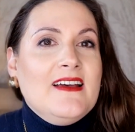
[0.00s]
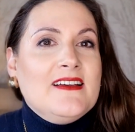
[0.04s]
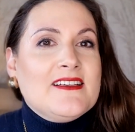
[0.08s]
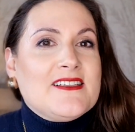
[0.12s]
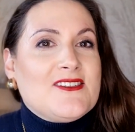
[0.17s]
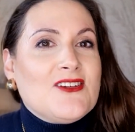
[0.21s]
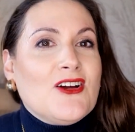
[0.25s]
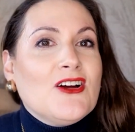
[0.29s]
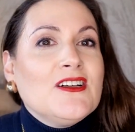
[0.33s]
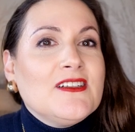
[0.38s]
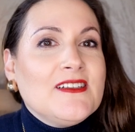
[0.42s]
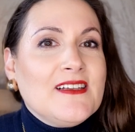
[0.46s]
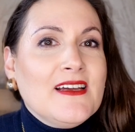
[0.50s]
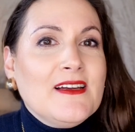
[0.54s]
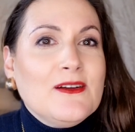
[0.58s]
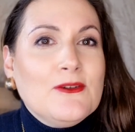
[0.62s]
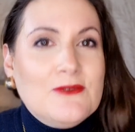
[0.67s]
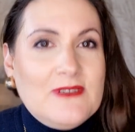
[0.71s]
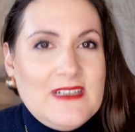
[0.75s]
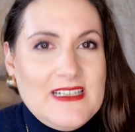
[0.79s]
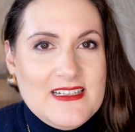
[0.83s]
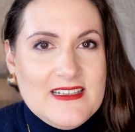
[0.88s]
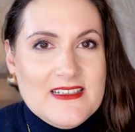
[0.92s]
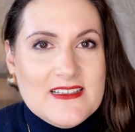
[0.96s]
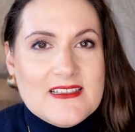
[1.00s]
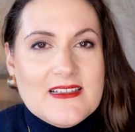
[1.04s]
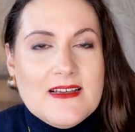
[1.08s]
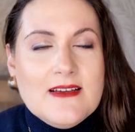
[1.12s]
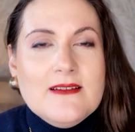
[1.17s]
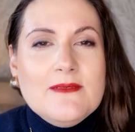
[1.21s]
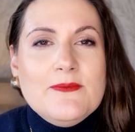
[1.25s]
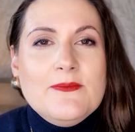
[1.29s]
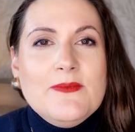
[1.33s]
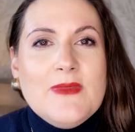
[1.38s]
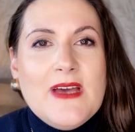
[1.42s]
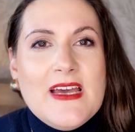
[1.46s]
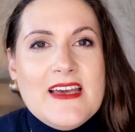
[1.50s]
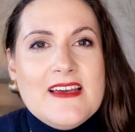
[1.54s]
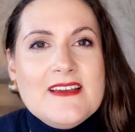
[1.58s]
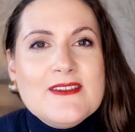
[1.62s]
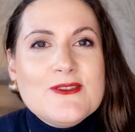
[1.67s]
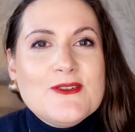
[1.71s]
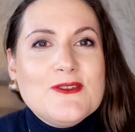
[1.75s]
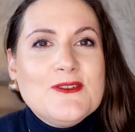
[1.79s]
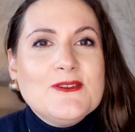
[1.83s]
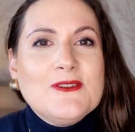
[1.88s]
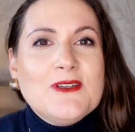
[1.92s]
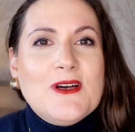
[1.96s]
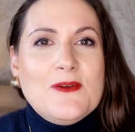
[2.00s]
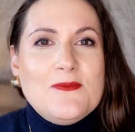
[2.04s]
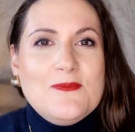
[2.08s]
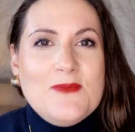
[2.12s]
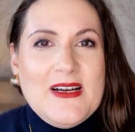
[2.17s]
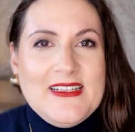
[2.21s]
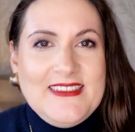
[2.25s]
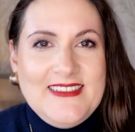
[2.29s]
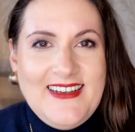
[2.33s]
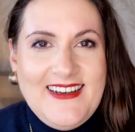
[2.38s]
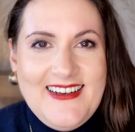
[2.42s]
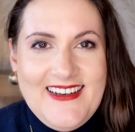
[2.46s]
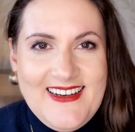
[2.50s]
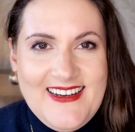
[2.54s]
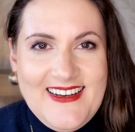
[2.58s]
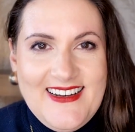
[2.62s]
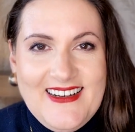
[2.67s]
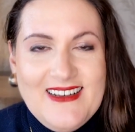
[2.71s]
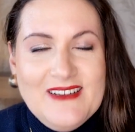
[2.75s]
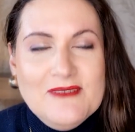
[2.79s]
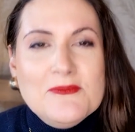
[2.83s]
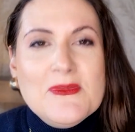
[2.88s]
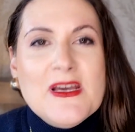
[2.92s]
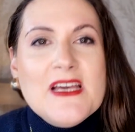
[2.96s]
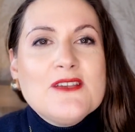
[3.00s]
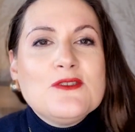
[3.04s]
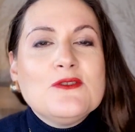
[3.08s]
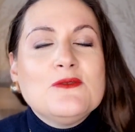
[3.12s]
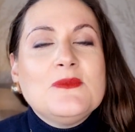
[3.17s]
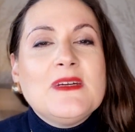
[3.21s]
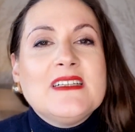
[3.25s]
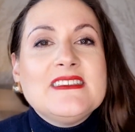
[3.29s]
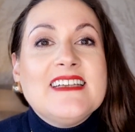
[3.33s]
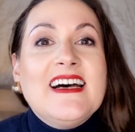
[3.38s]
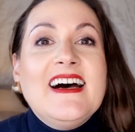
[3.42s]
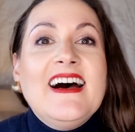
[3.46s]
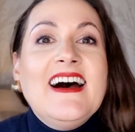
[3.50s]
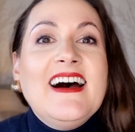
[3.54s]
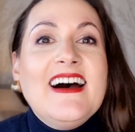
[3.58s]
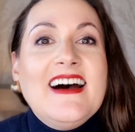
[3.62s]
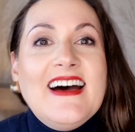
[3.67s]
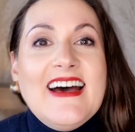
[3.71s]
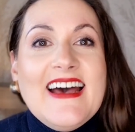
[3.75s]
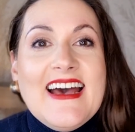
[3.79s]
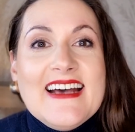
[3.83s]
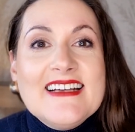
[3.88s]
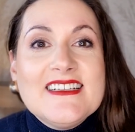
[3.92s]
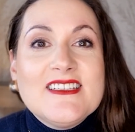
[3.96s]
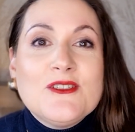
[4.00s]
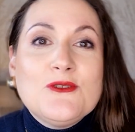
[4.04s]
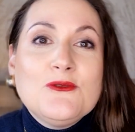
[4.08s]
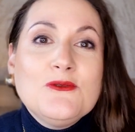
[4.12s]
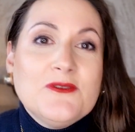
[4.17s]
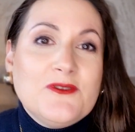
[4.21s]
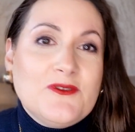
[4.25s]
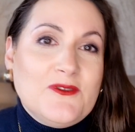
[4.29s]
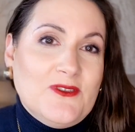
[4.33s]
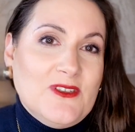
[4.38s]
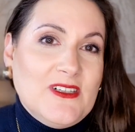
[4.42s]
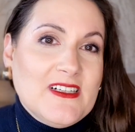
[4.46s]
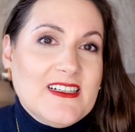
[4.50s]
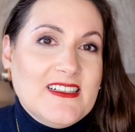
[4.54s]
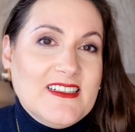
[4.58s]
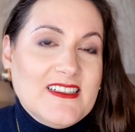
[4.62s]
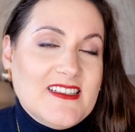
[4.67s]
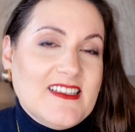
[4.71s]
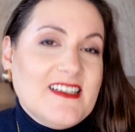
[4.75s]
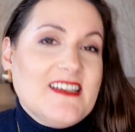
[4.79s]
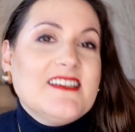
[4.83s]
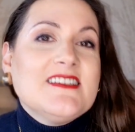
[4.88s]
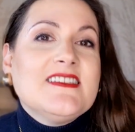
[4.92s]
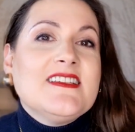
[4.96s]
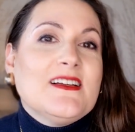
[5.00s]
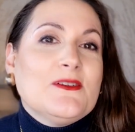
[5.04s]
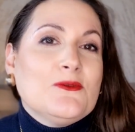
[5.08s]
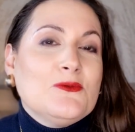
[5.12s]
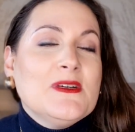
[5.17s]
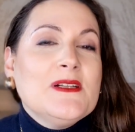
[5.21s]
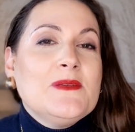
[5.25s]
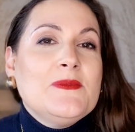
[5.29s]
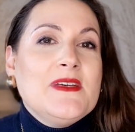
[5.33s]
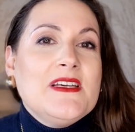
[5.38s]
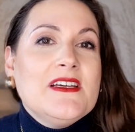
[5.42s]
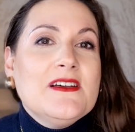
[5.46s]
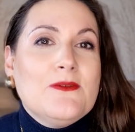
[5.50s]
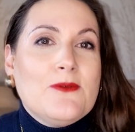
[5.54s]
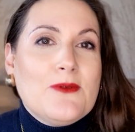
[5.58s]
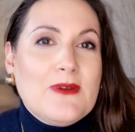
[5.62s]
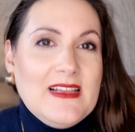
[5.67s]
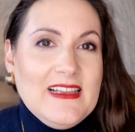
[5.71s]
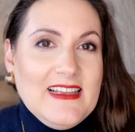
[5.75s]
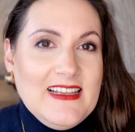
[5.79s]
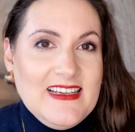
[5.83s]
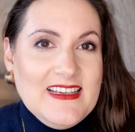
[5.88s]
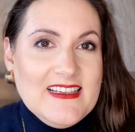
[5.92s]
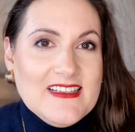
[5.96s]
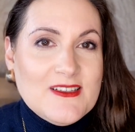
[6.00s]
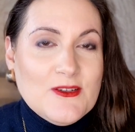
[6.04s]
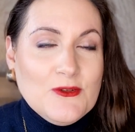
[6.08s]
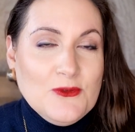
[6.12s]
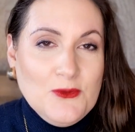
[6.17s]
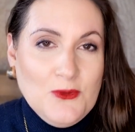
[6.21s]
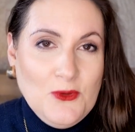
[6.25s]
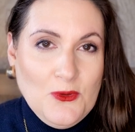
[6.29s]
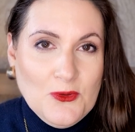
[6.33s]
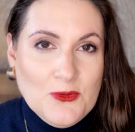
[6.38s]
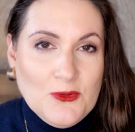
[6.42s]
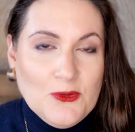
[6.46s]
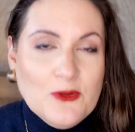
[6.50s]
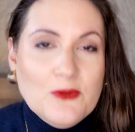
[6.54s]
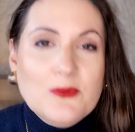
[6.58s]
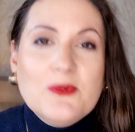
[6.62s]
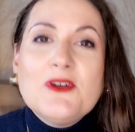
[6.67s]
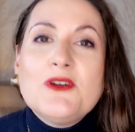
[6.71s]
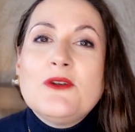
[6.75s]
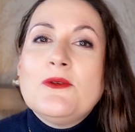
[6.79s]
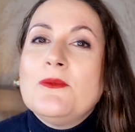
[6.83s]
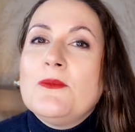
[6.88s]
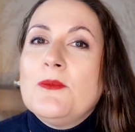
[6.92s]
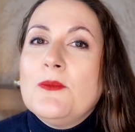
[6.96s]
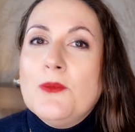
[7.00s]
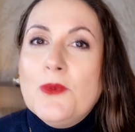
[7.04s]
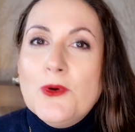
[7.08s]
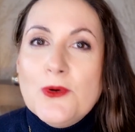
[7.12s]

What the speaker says: Starting with Maison Mataha. Maison Mataha has 2 fragrances that will be released on October.